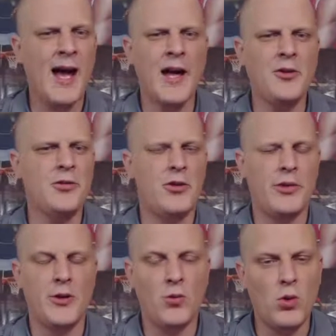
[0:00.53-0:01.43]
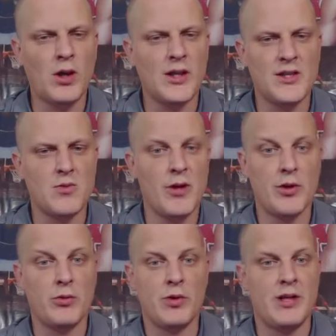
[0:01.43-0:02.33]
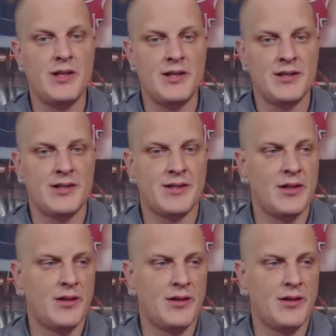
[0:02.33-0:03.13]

I don't know what it was, whether it was